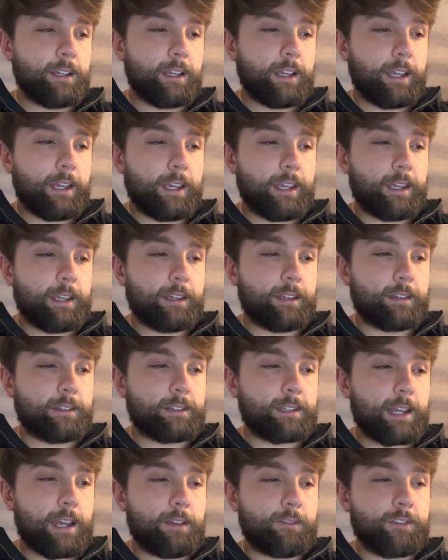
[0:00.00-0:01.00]
And
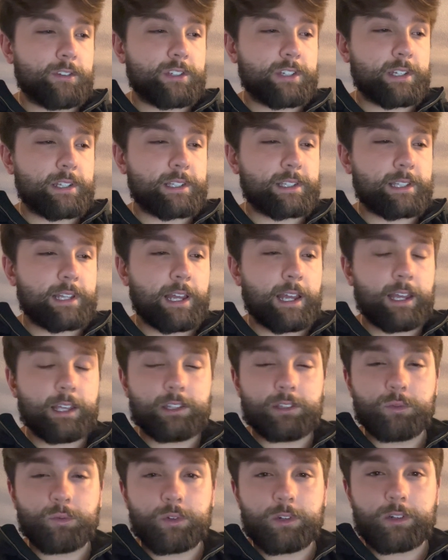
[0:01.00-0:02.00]
ever since that,
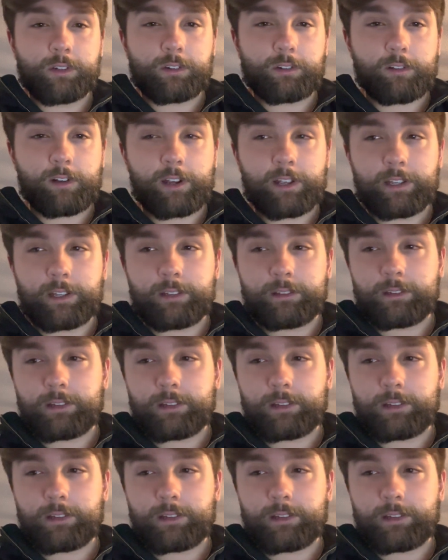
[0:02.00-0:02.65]
you weren't right.